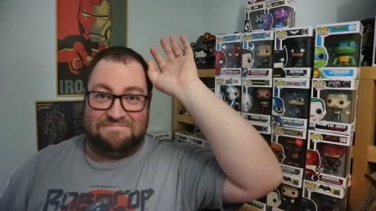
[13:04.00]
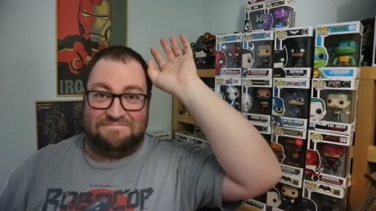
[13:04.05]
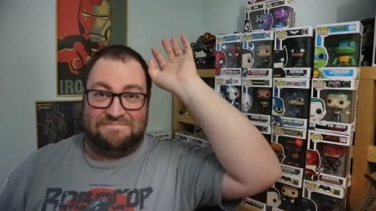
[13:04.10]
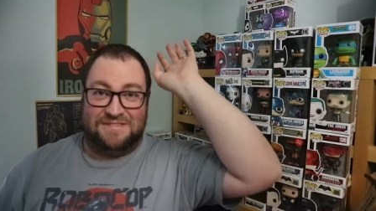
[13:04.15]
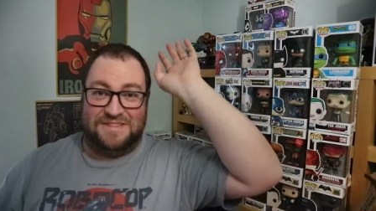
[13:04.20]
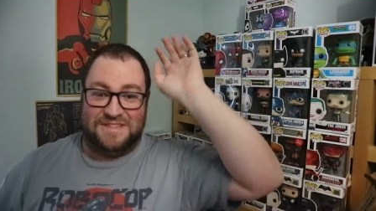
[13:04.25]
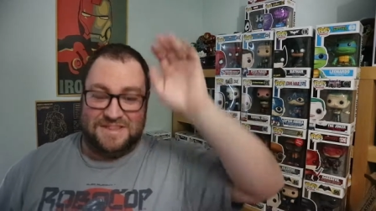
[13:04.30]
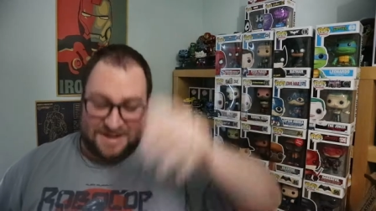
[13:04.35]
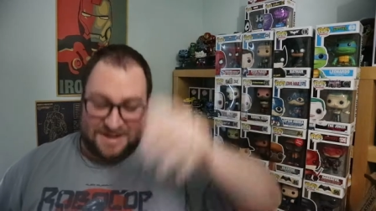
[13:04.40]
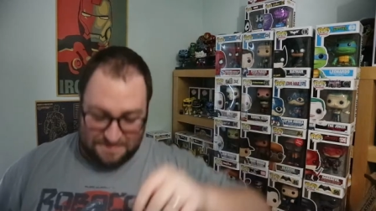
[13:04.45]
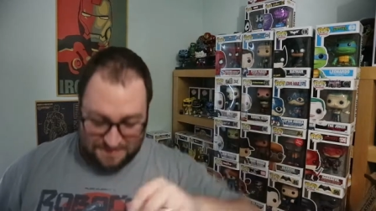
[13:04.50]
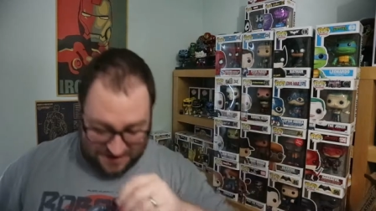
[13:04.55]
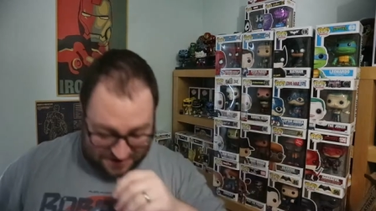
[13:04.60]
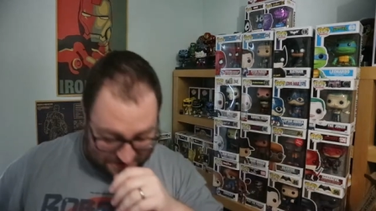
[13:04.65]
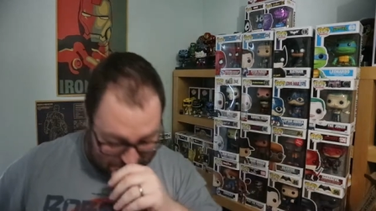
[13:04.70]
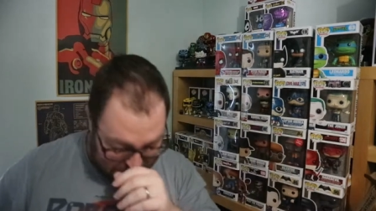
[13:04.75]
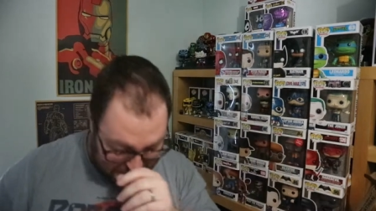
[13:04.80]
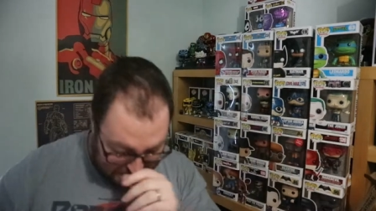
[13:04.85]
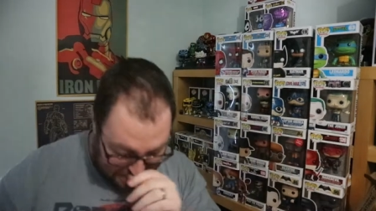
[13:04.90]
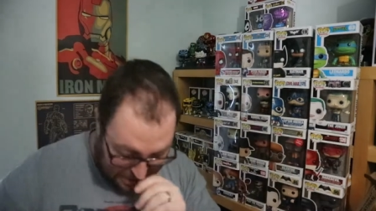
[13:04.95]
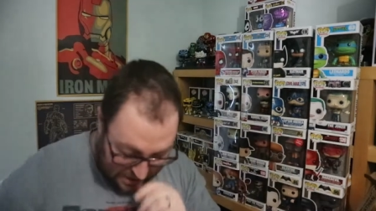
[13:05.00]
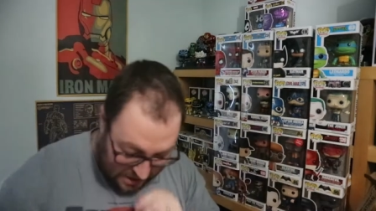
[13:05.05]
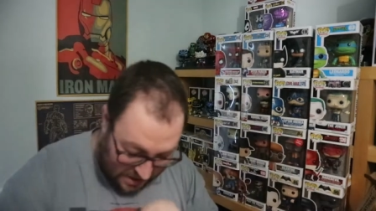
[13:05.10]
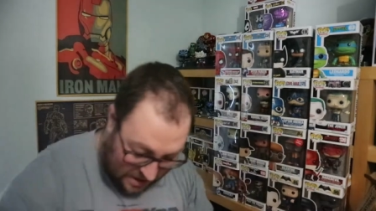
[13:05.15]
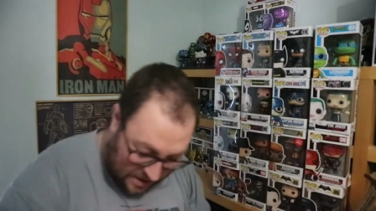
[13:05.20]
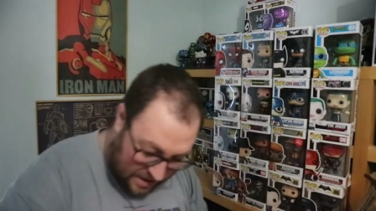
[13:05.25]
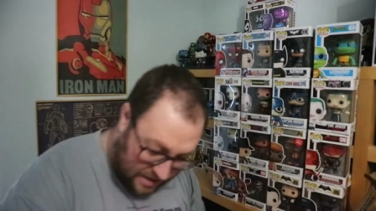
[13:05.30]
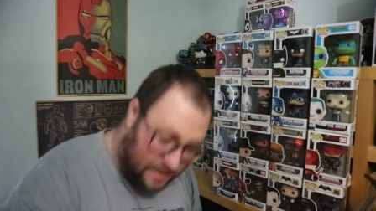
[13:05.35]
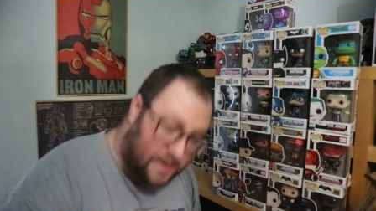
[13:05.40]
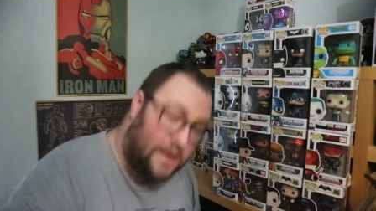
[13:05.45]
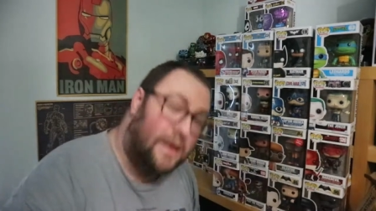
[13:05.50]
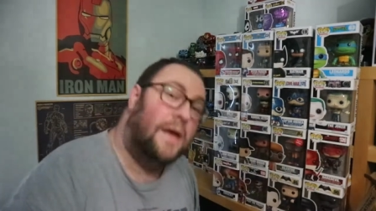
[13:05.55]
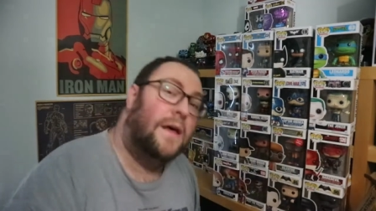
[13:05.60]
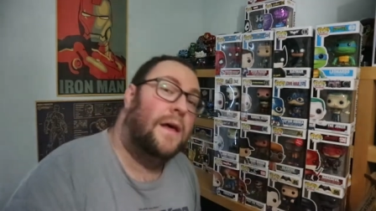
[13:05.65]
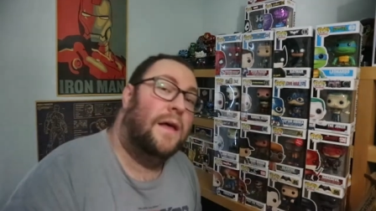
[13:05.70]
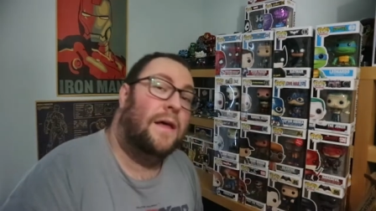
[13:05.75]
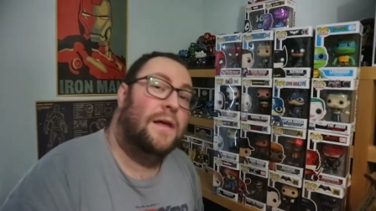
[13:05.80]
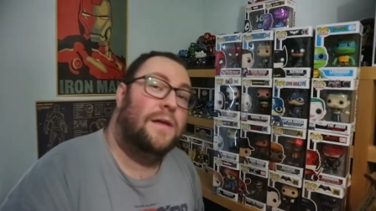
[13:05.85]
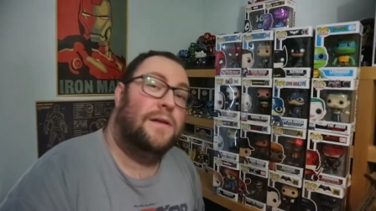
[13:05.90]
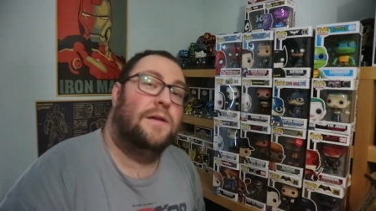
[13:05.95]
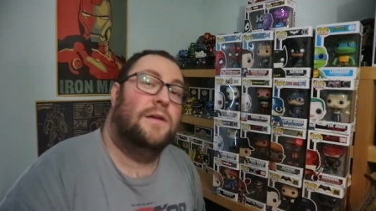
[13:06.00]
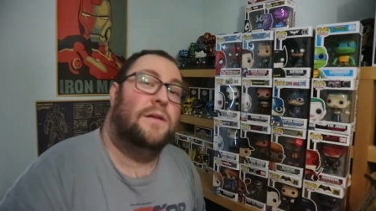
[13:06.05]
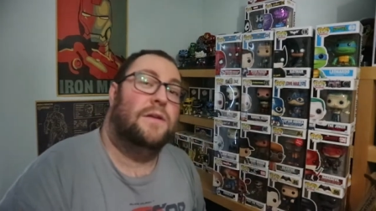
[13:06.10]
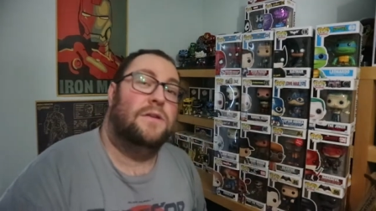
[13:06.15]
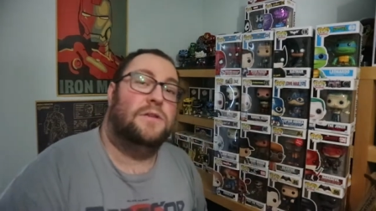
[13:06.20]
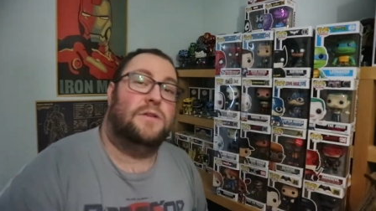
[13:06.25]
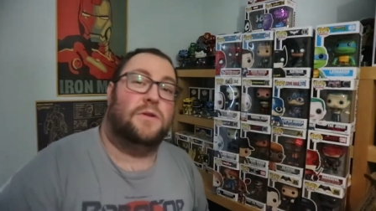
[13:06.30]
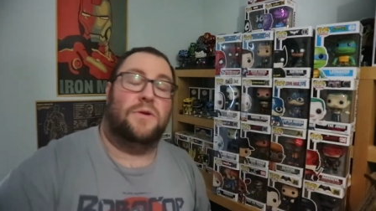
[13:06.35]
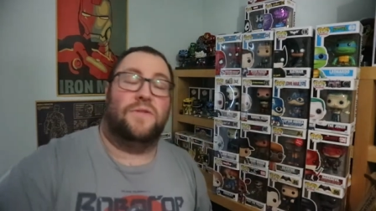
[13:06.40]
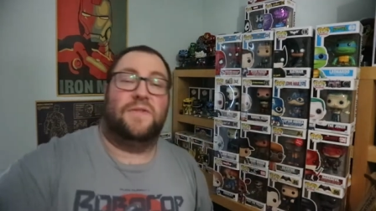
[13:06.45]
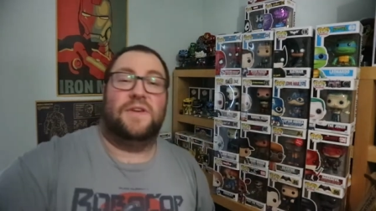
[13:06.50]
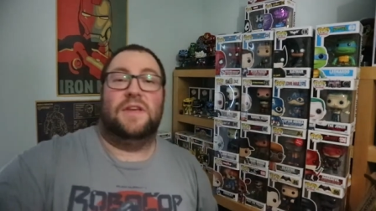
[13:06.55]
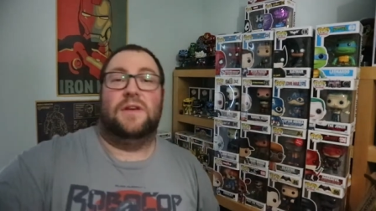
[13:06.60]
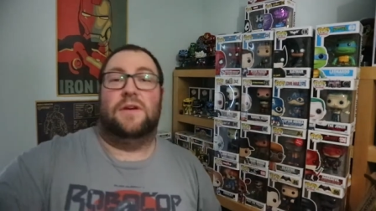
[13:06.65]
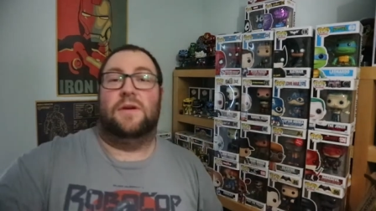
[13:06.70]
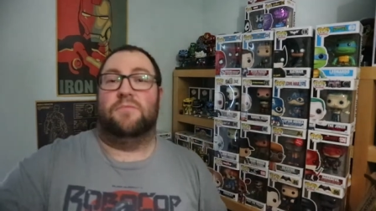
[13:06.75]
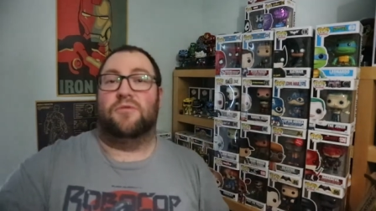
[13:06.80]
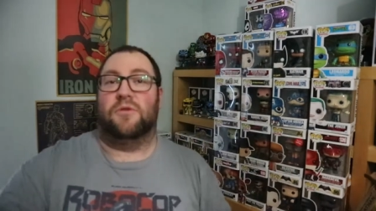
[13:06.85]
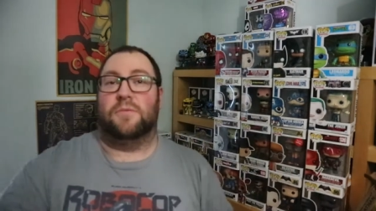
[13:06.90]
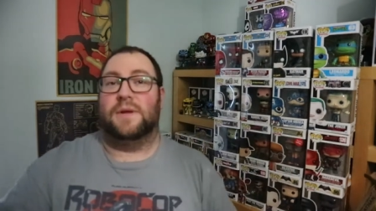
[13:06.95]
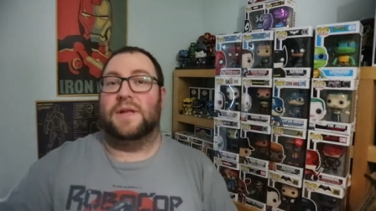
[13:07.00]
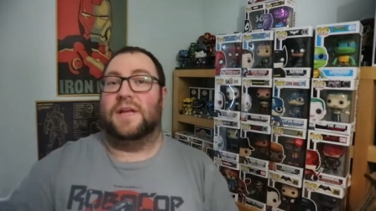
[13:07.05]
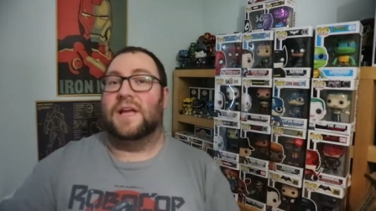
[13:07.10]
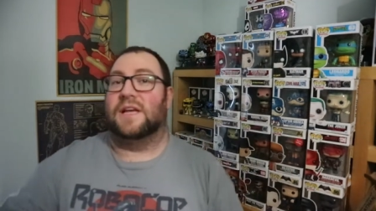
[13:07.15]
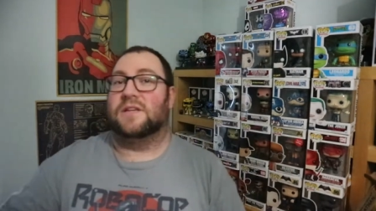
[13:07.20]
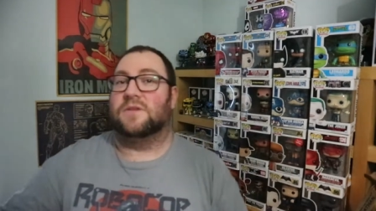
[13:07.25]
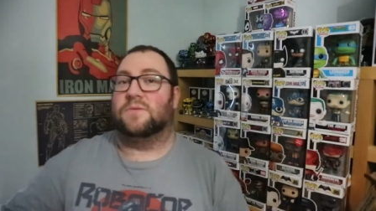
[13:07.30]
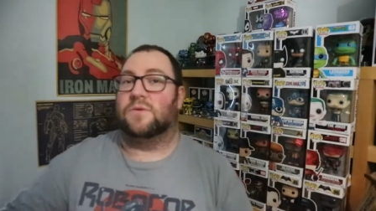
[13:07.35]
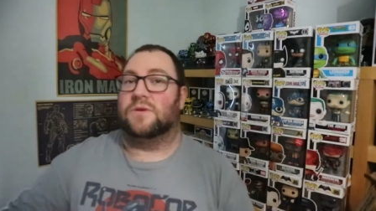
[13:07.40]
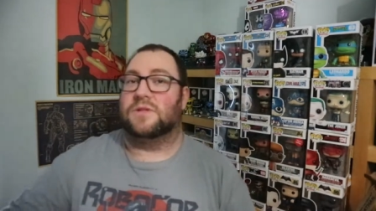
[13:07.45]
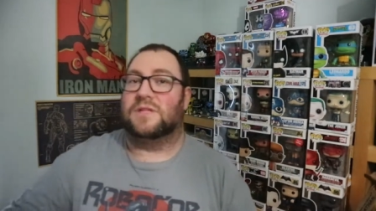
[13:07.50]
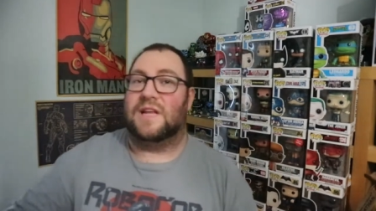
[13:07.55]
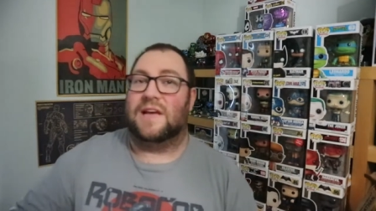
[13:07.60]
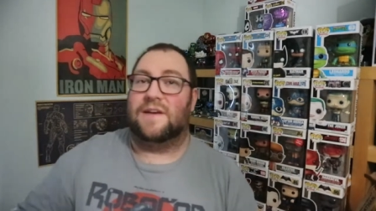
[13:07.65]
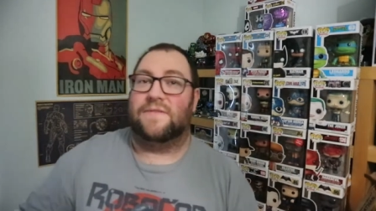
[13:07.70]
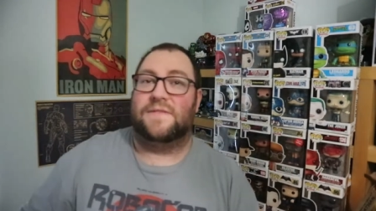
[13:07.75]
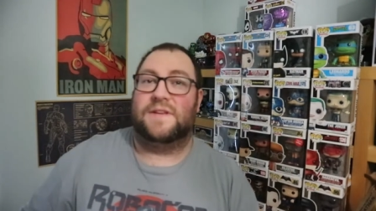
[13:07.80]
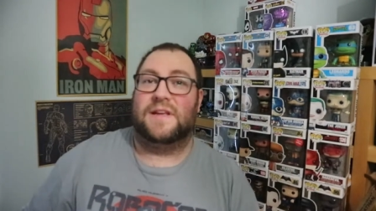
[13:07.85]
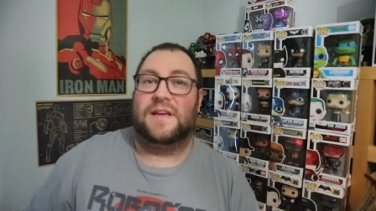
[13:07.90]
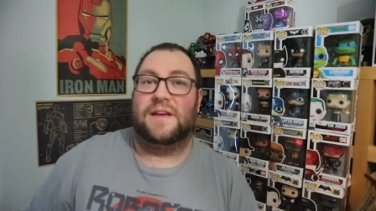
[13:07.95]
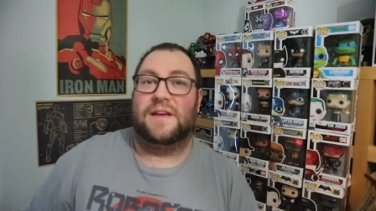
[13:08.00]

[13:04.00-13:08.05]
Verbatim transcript: Nightmare. So I think you can probably guess what's left.